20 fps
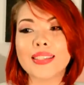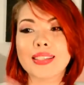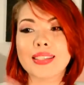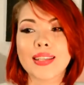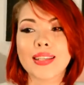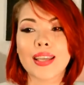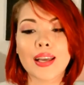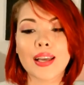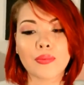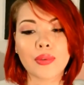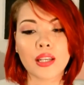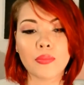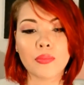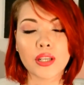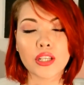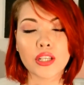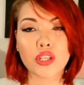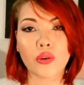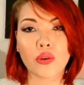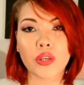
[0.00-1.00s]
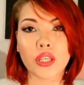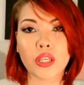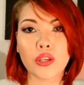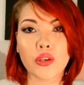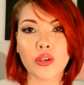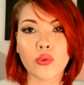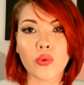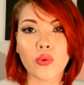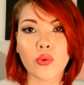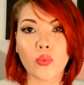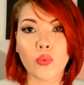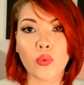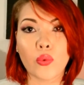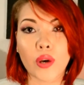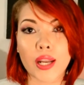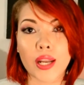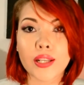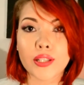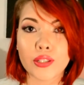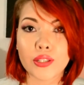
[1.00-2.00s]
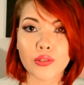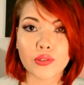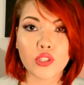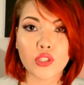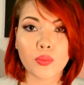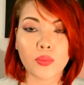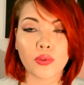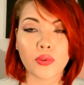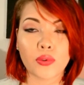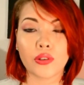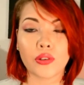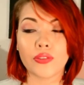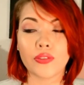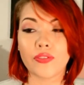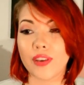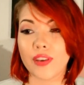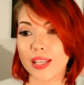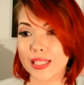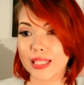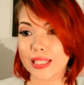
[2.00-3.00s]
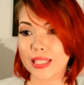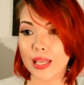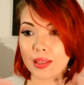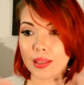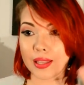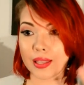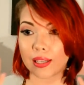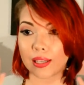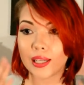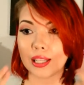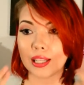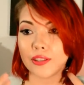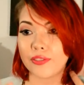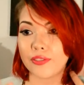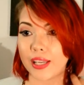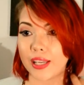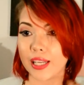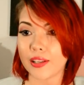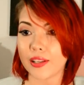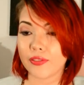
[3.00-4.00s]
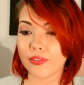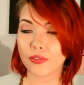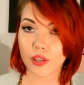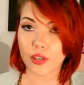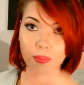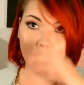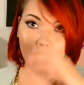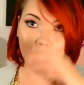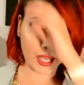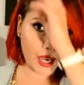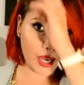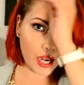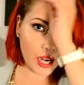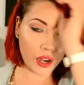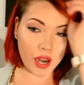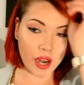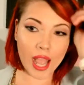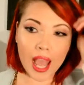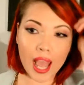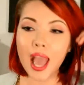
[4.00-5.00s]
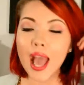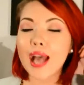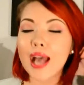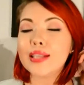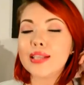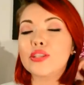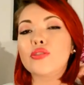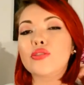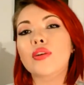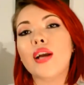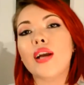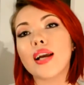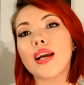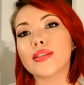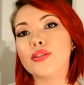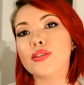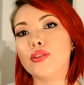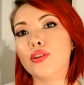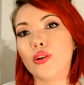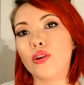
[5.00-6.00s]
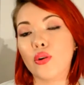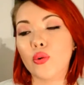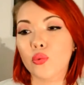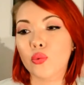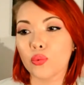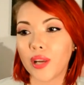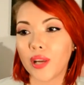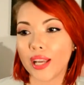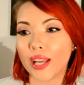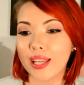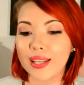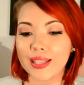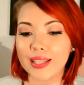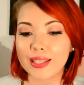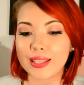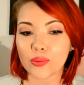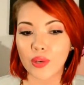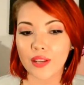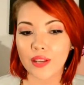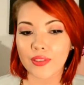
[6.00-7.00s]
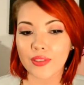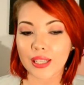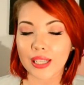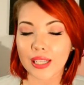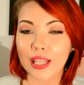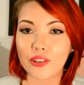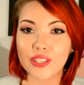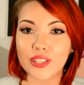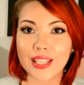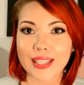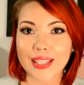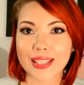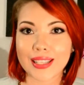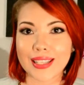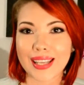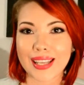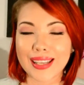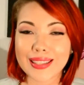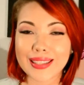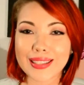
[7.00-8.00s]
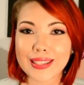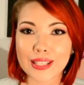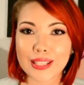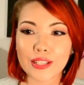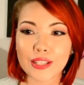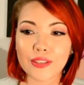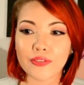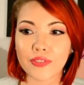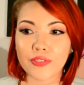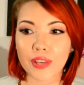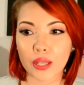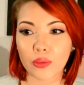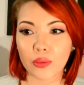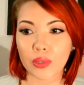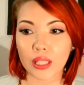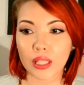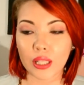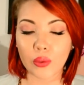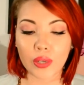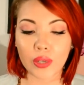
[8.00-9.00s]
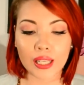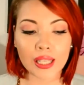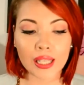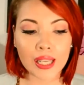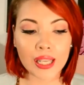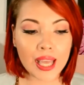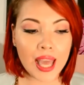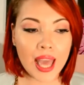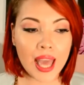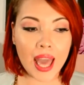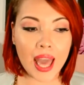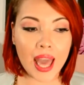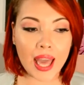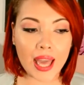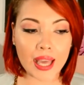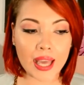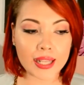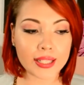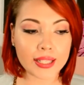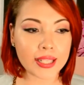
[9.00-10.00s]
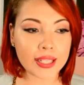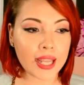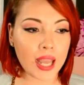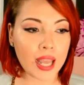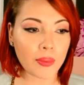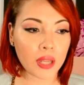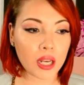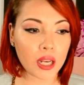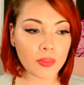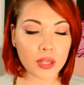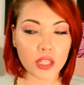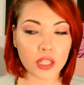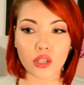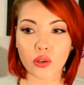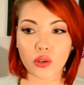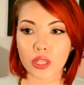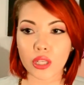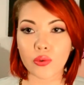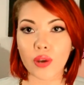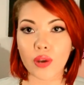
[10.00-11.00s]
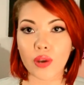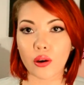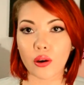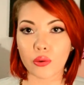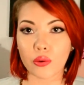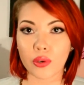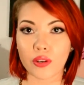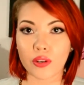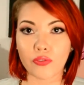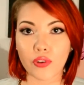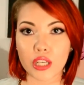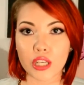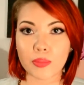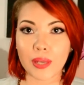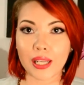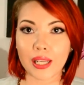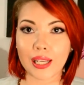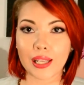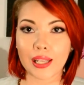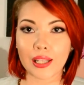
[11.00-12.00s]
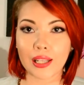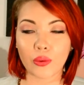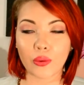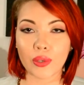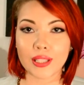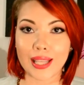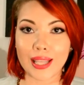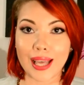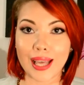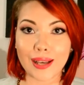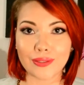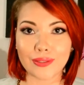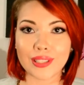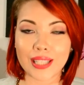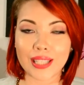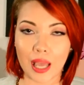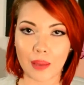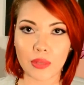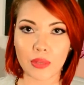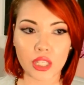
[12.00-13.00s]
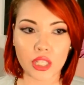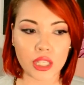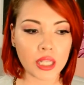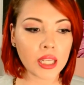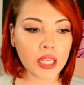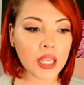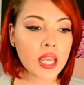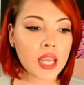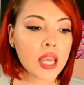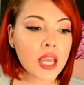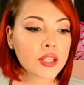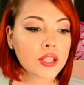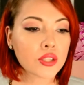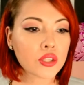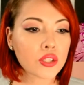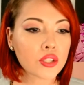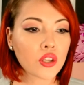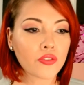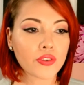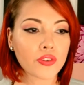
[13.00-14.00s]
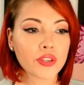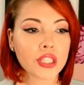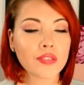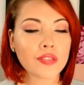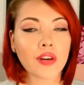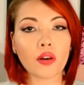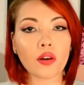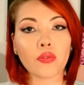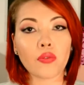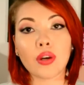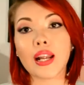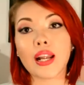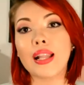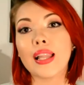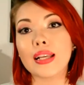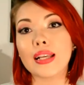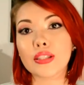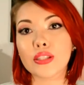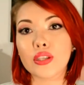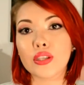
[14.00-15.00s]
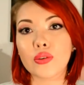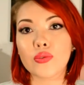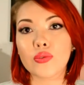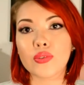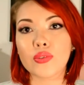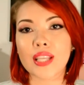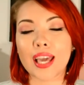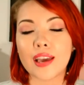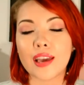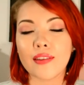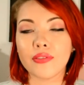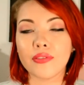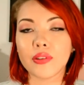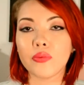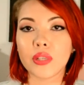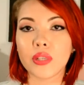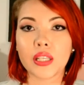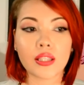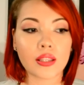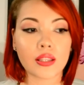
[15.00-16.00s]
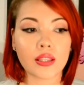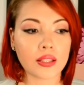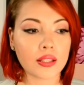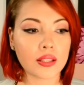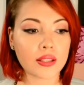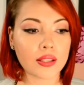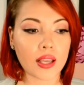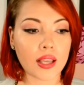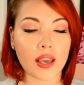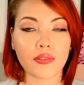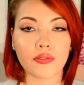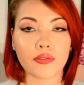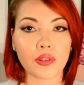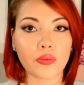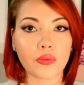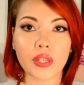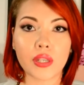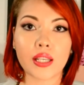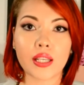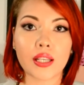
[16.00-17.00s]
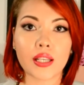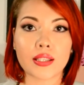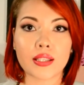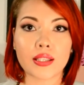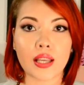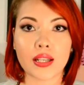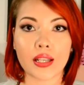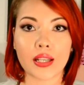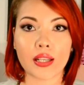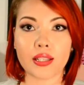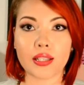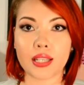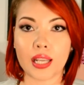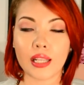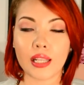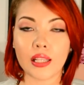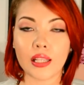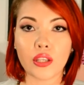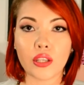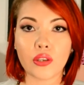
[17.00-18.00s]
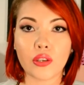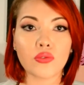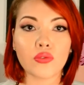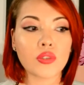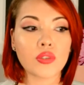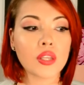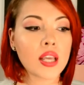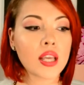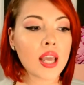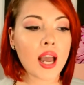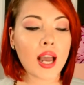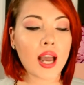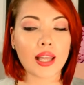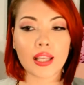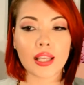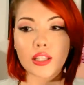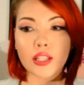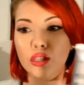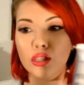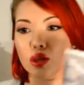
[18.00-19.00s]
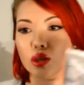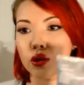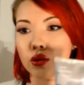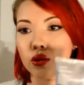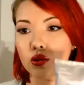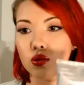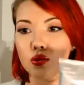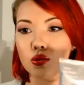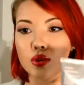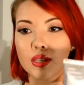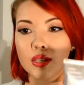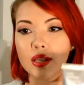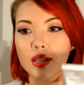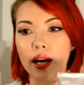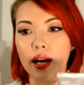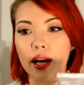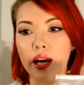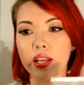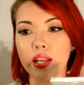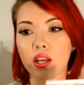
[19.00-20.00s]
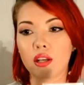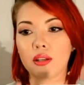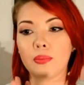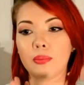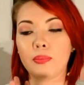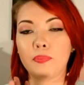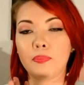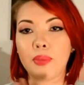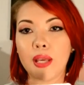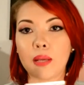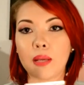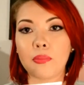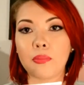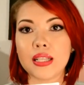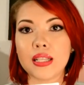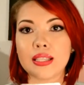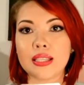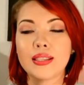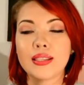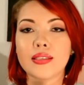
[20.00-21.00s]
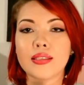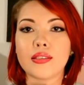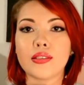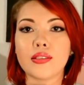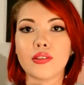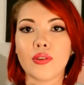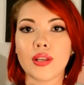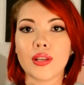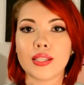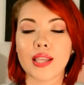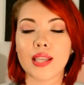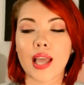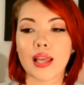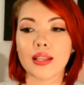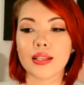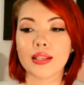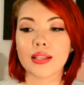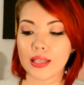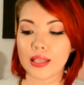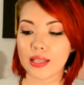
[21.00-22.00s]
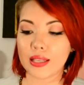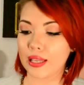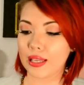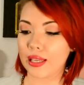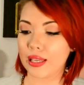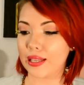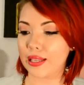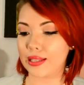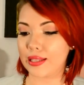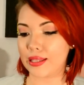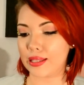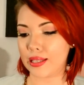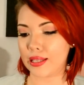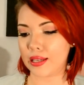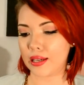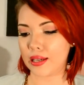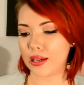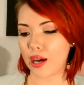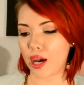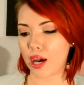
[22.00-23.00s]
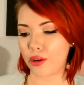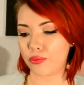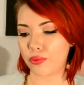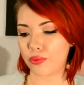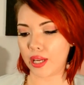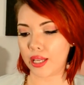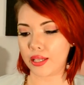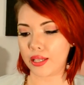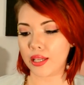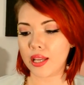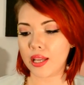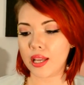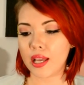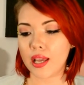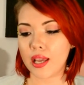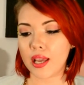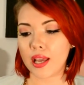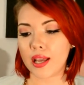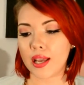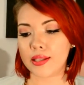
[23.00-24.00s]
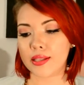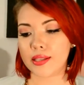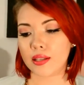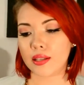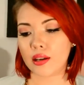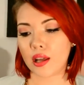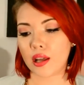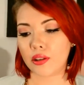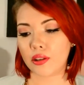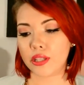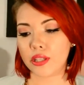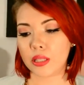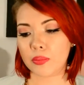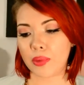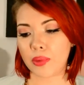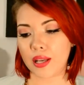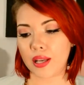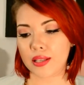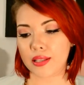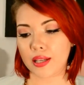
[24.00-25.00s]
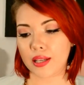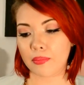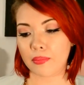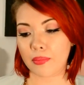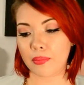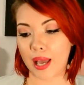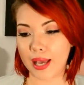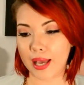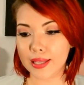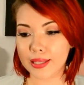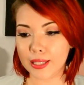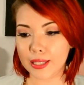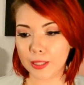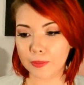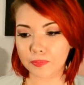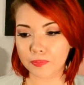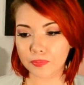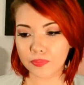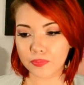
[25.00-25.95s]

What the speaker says: Today I'm going to be showing you what I do to prevent the color fading from my hair. As you guys know, red is one of the colors that tends to fade really quick, and today I'm going to be showing you how I refresh my color without damaging. So first of all, what I like to use every week, this is every week, it's not a daily use, I like to use the Ion Pigment. This is new at Sally's. It's a hot red. It's a color depositing mask.